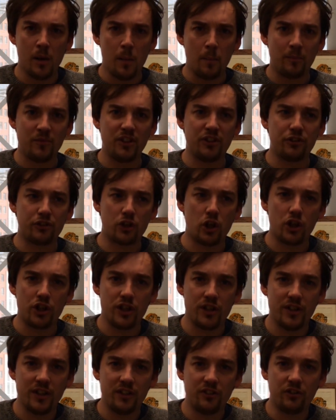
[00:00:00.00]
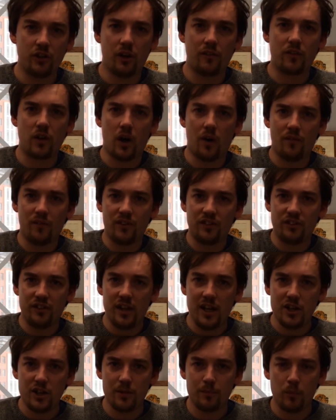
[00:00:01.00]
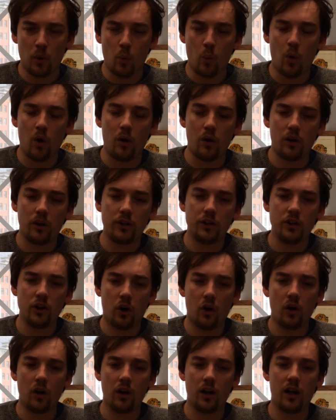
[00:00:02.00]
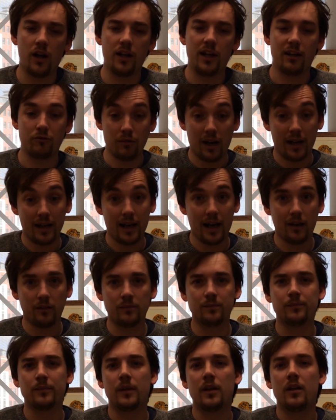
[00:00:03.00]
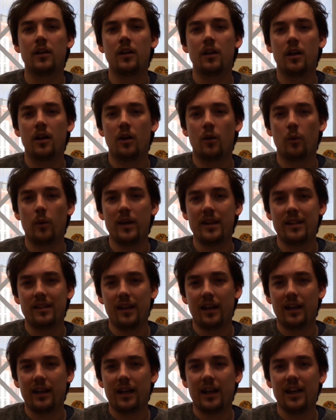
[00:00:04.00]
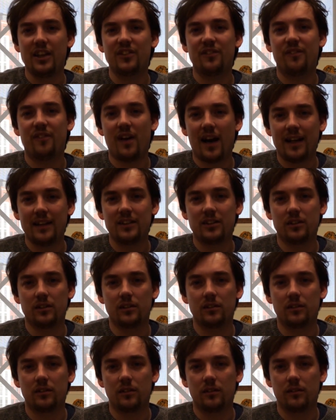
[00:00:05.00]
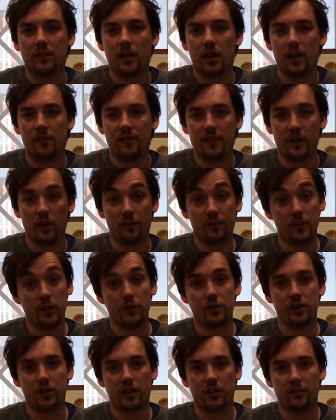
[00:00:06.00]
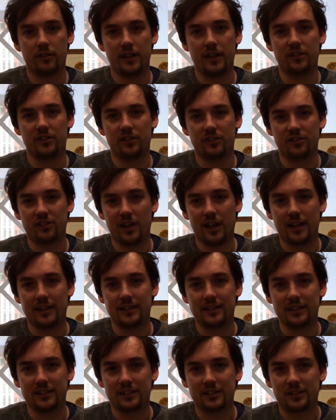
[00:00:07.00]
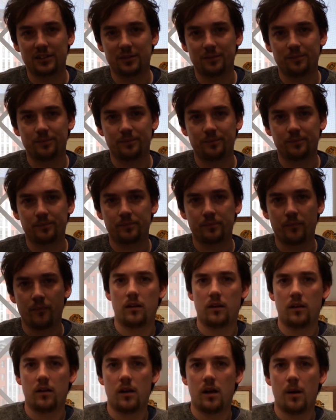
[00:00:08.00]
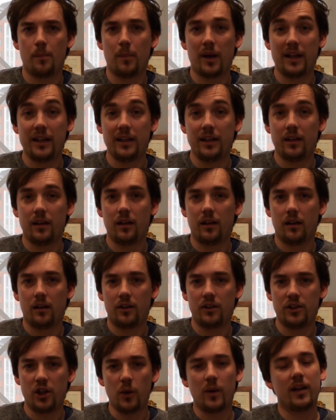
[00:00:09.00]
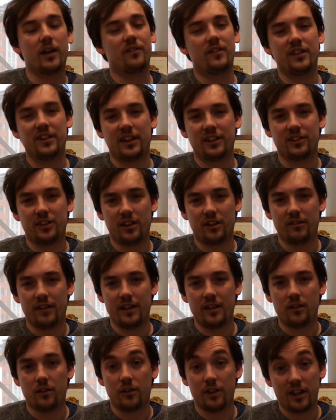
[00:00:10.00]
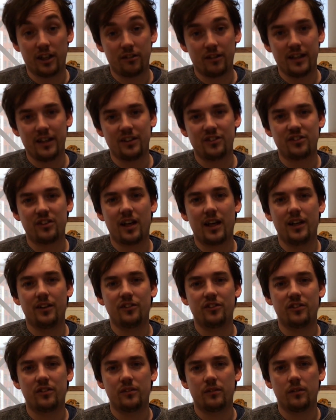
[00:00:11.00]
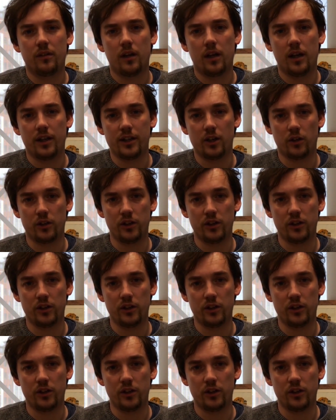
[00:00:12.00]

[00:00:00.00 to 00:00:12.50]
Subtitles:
discussion, this sort of conversation, but what you're learning right now, we think is vital for your future career as a scientist. By doing a physics degree or a degree in science, you're